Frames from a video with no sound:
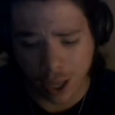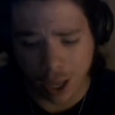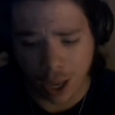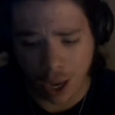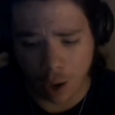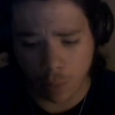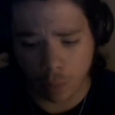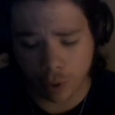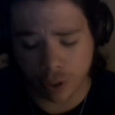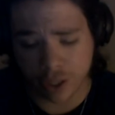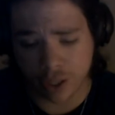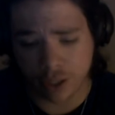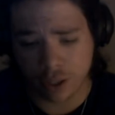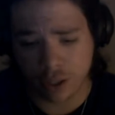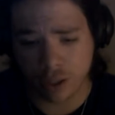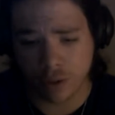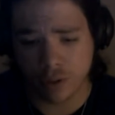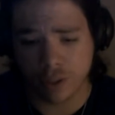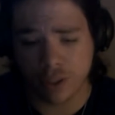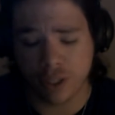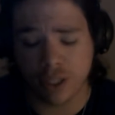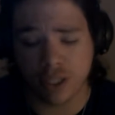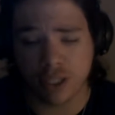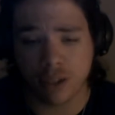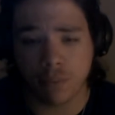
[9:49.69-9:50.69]
and what the
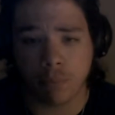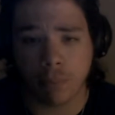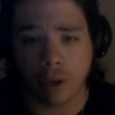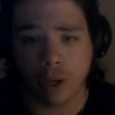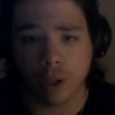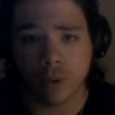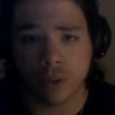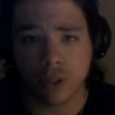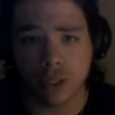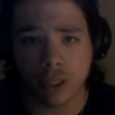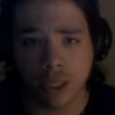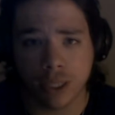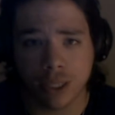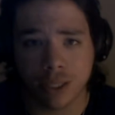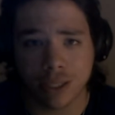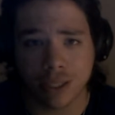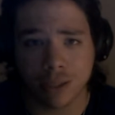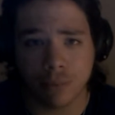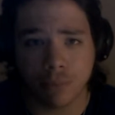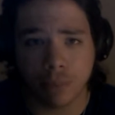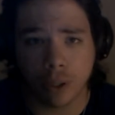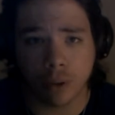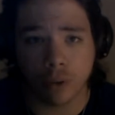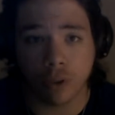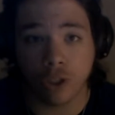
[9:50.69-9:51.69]
series is about is
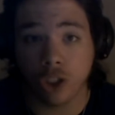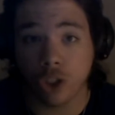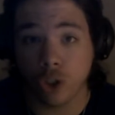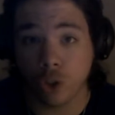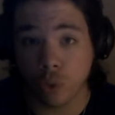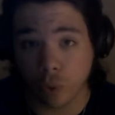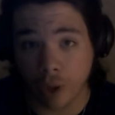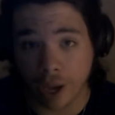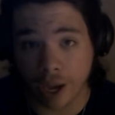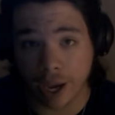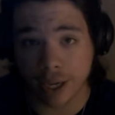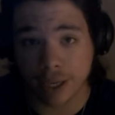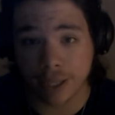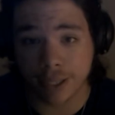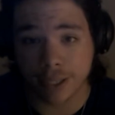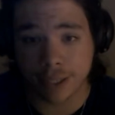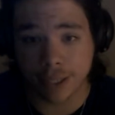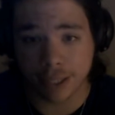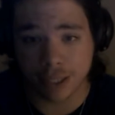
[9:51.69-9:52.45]
about you guys.